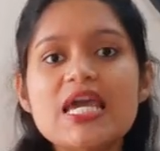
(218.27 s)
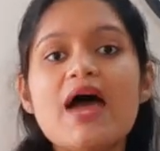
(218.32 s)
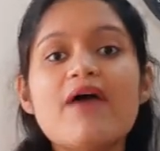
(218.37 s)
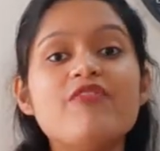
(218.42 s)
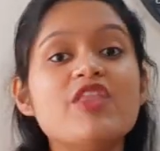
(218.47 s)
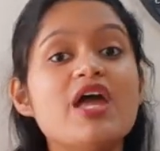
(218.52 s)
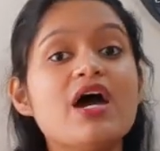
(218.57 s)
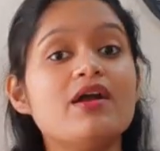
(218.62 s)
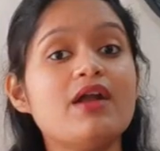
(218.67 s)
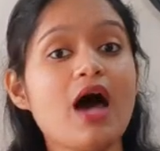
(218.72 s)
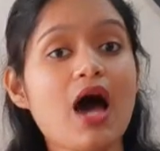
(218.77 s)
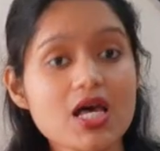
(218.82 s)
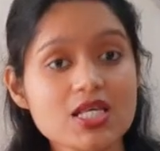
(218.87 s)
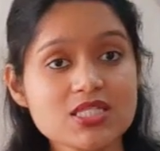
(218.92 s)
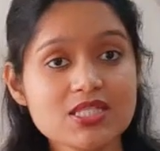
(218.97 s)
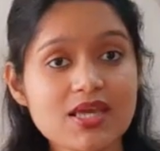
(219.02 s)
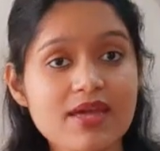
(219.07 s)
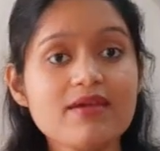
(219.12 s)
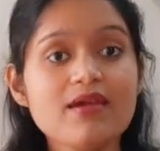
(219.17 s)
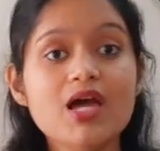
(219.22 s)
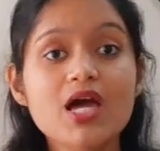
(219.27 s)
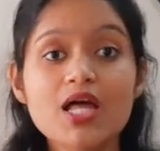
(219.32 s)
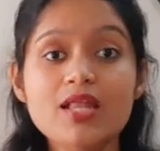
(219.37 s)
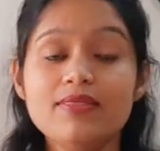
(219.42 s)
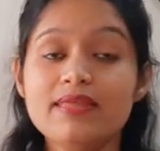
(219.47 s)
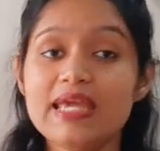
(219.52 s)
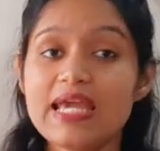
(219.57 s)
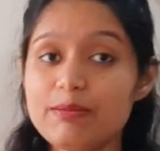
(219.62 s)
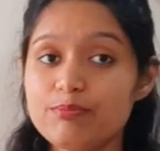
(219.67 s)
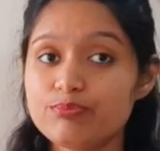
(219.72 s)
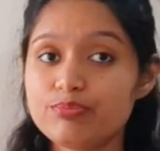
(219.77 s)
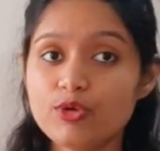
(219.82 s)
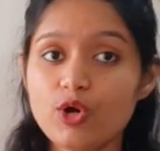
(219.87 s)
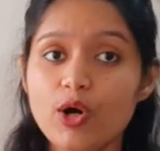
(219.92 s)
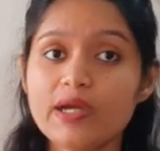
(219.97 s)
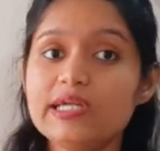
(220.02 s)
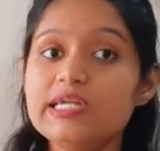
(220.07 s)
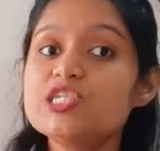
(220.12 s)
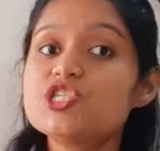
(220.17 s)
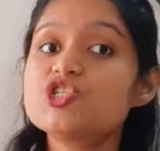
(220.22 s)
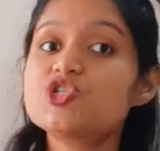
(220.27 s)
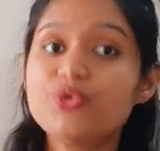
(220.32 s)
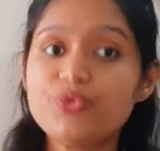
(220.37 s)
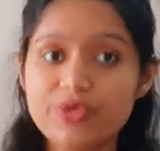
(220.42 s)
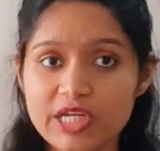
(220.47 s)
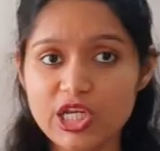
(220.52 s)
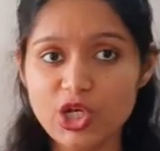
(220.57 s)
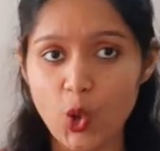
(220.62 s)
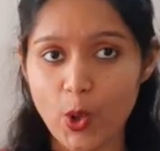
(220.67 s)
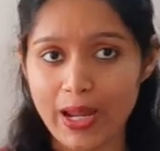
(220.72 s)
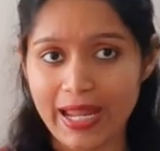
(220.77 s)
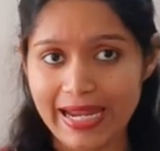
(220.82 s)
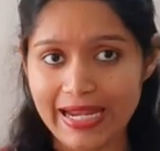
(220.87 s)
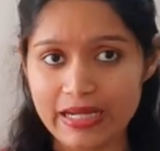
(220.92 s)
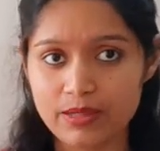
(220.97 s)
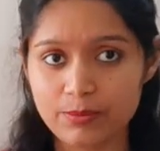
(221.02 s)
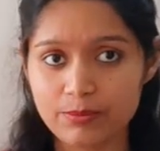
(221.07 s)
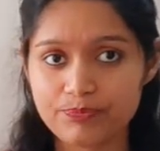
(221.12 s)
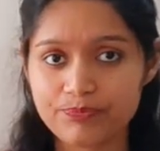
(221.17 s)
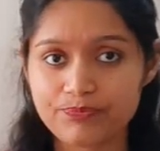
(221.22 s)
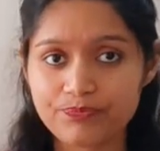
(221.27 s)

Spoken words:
and they are asking the employees to relocate.